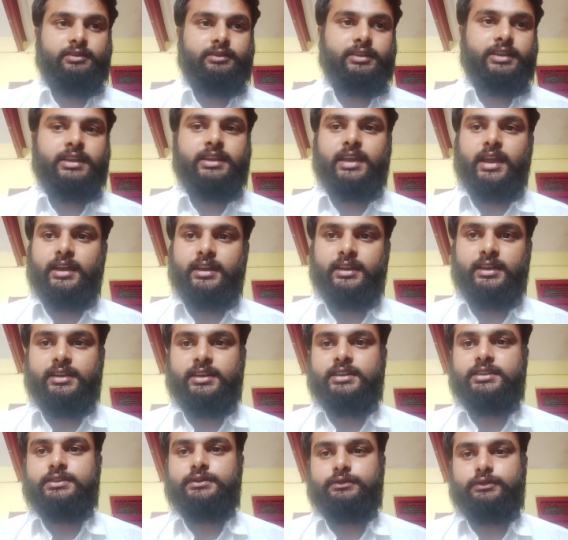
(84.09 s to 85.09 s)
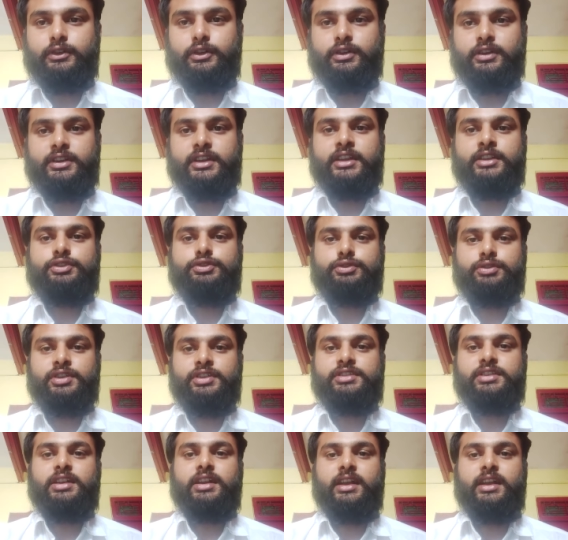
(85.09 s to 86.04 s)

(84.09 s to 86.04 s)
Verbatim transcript: three categories warranting judicial